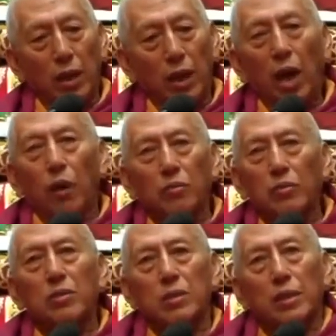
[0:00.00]

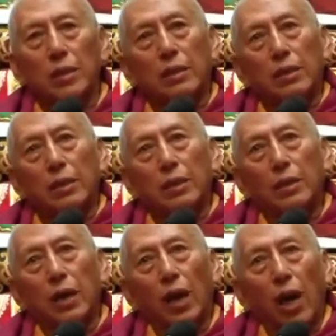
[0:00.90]

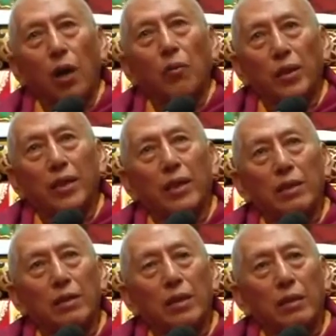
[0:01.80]
How we
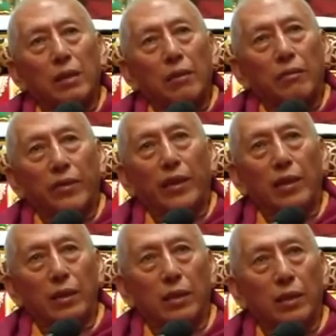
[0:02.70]
can
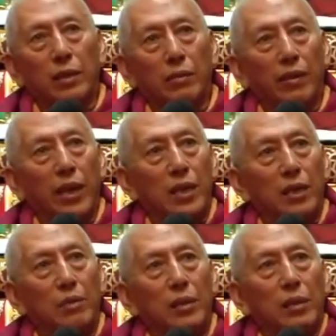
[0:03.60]
feel we are
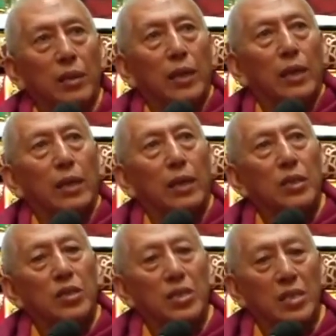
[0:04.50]
living a
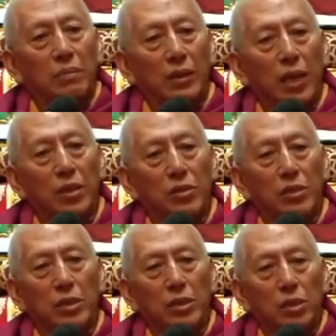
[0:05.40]

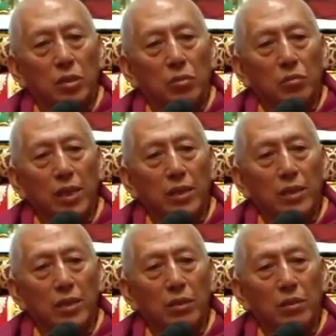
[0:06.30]
civilized society or